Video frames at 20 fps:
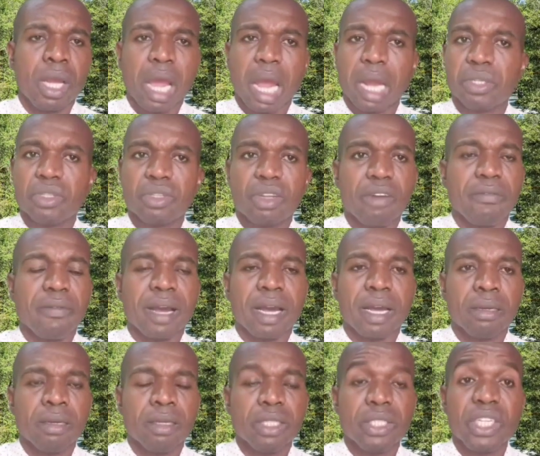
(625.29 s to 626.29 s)
I
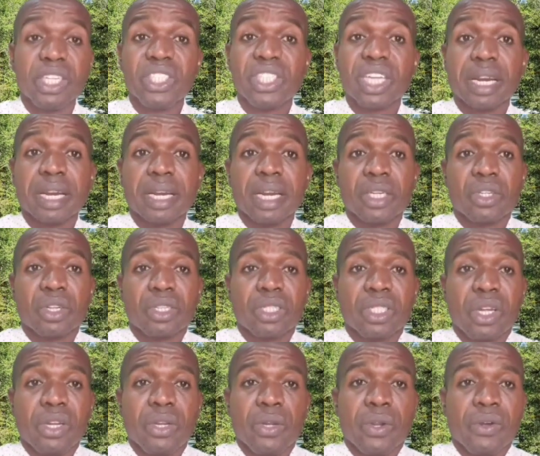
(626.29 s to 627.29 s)
discover this generation
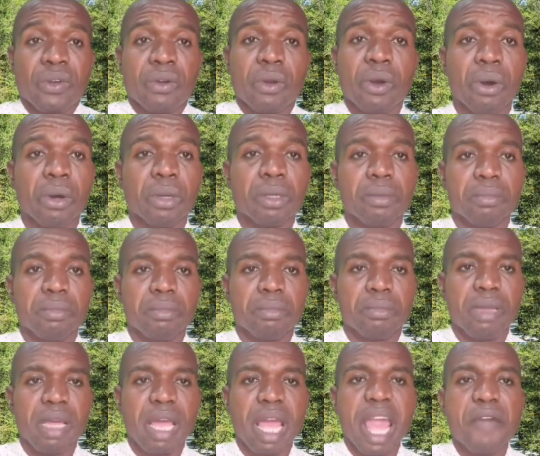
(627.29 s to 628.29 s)
don't know God.
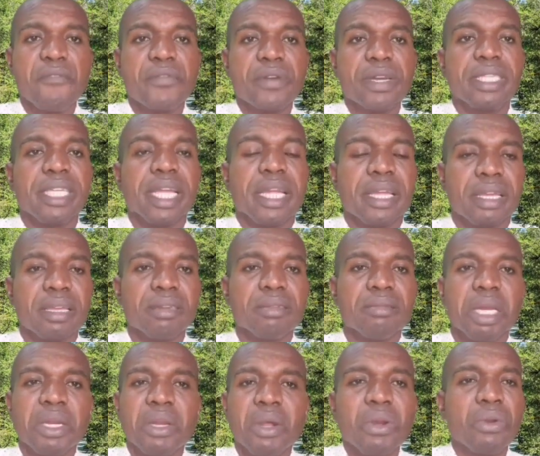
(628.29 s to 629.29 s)
Every day,
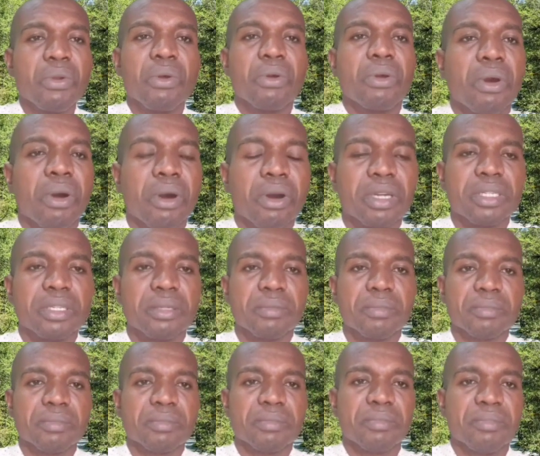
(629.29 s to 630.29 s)
they don't know
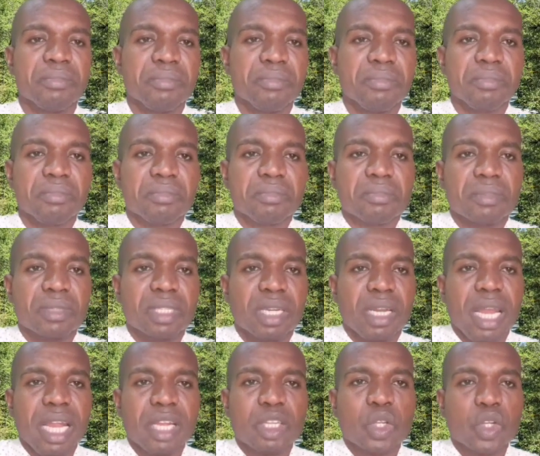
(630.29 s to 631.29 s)
God.
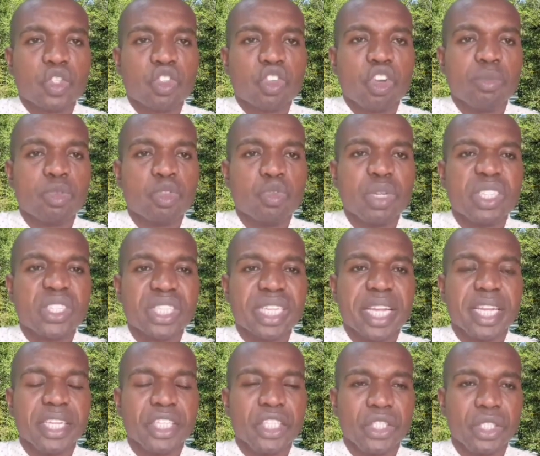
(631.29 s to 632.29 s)
Let us come to a
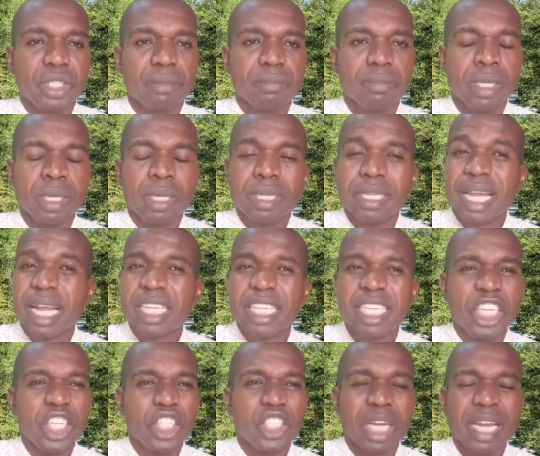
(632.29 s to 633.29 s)
stage that
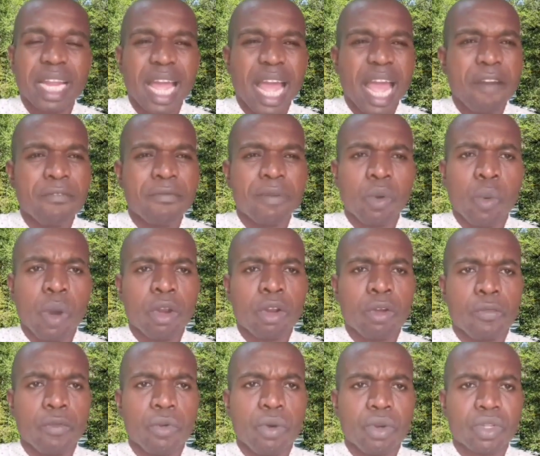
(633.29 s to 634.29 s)
each and every one
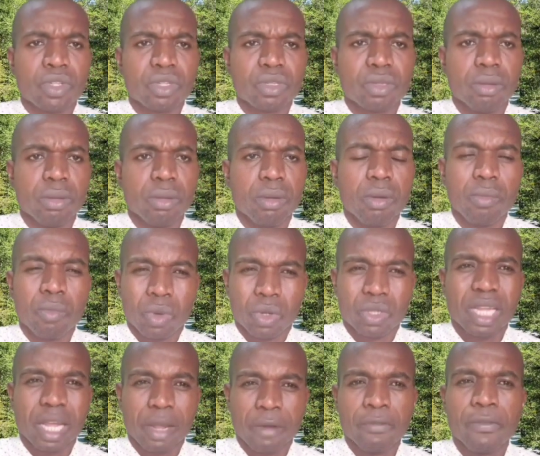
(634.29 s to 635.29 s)
of us
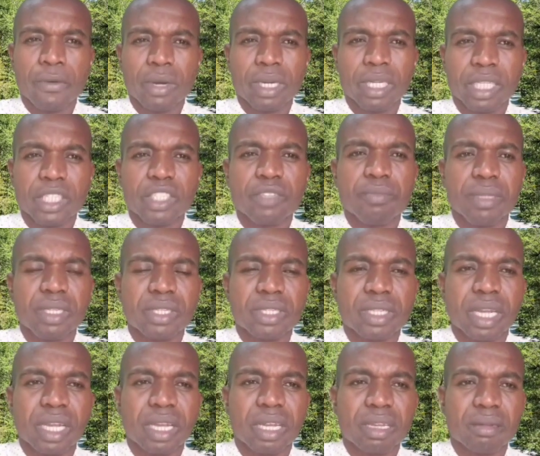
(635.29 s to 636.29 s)
must avoid this
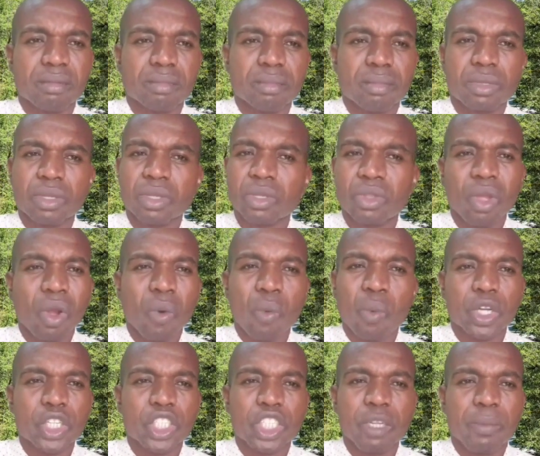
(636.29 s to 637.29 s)
mistake. Don't
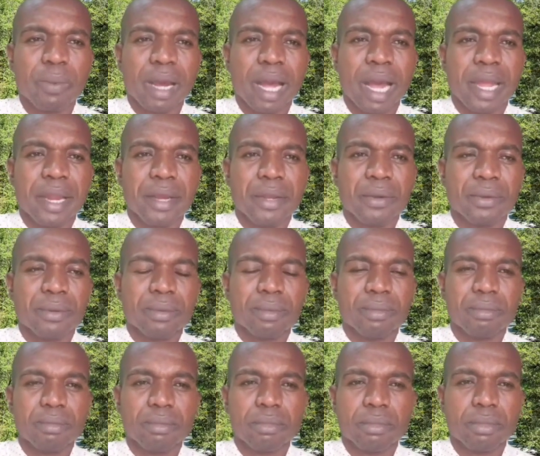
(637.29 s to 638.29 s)
worship idol.
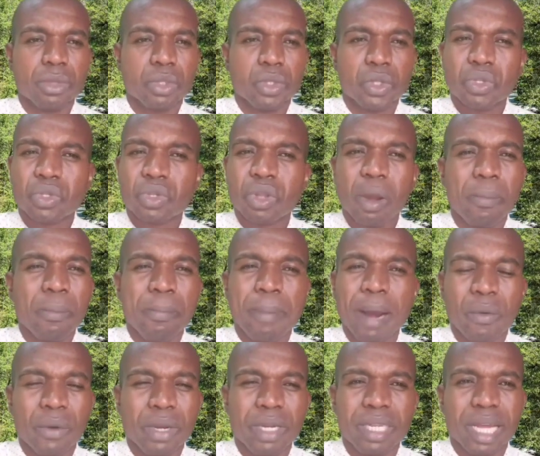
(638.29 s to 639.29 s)
Stop
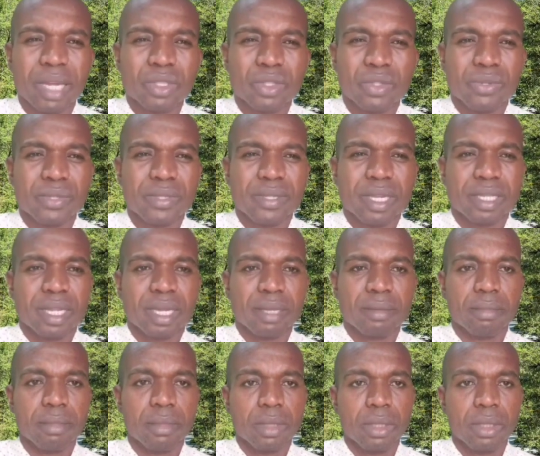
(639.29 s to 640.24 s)
bowing down to Satan.